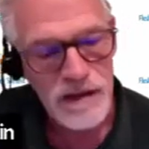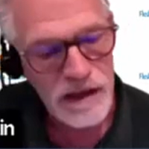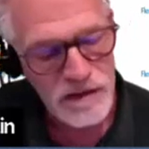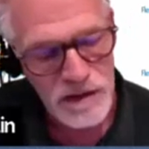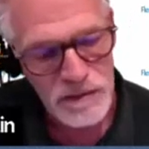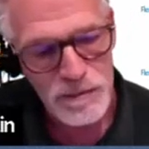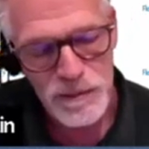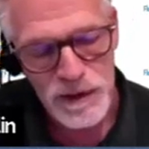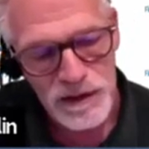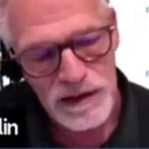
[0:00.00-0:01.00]
that
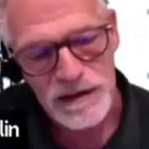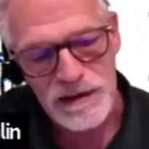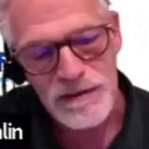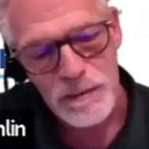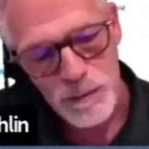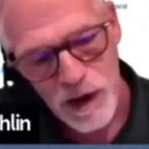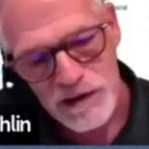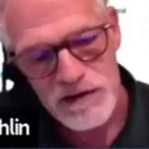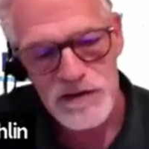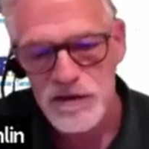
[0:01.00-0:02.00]
the
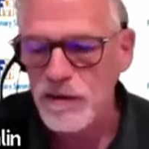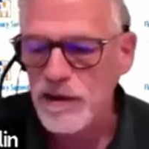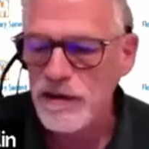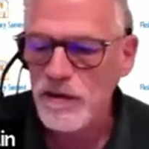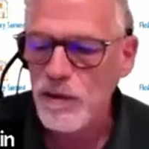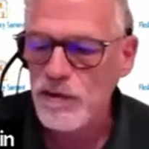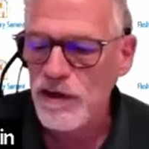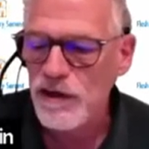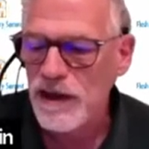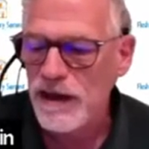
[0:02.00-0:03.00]
price is shown on the
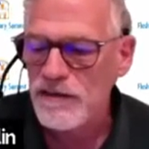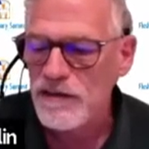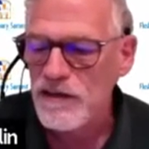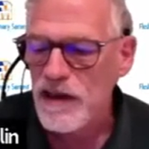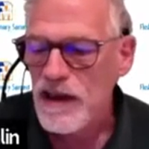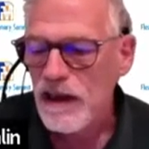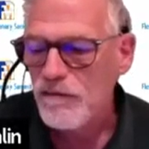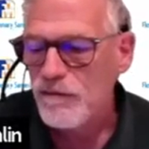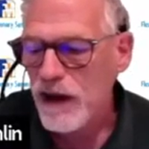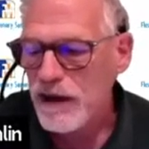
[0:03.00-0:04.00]
horizontal axis,
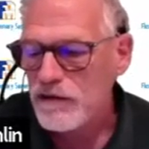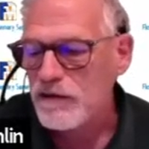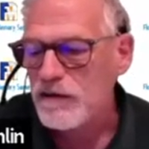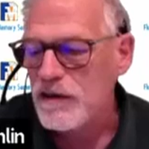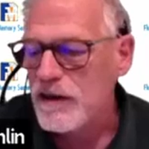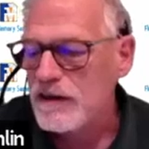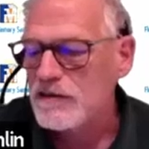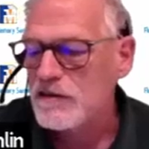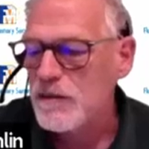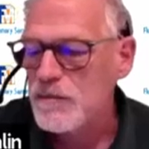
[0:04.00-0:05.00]
and faster than the
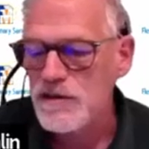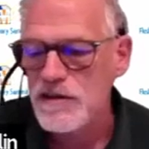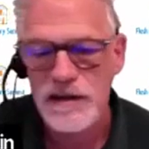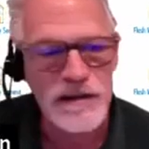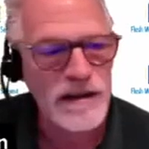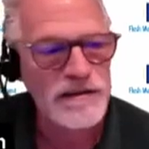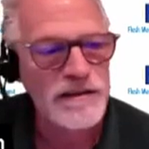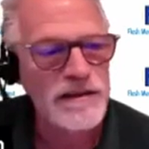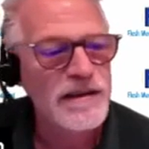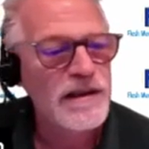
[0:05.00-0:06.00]
next cheapest
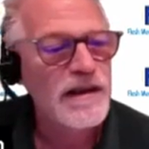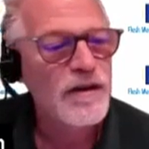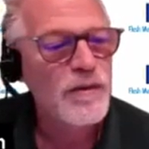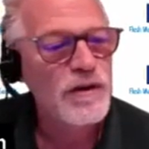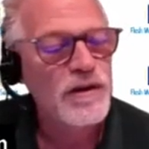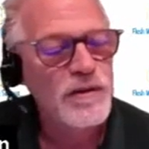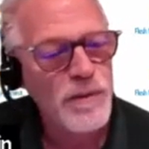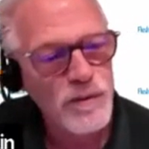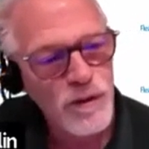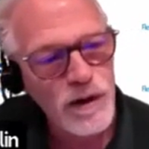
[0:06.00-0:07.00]
technology, where the
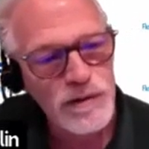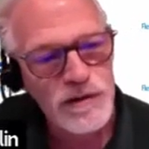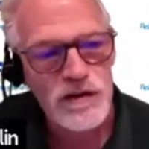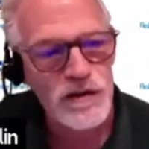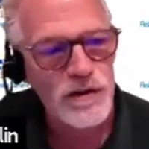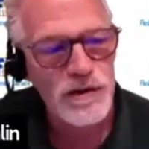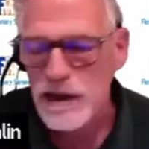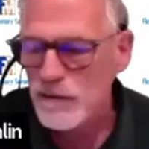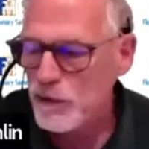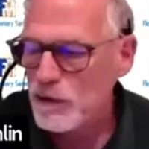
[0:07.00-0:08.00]
performance is shown on
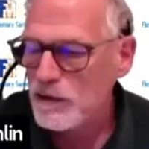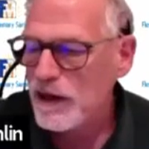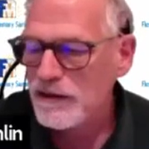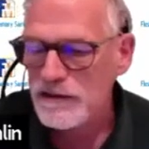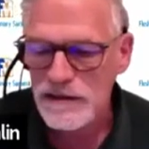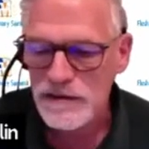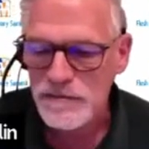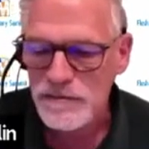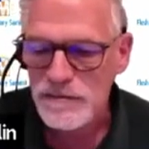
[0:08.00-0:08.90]
that vertical axis.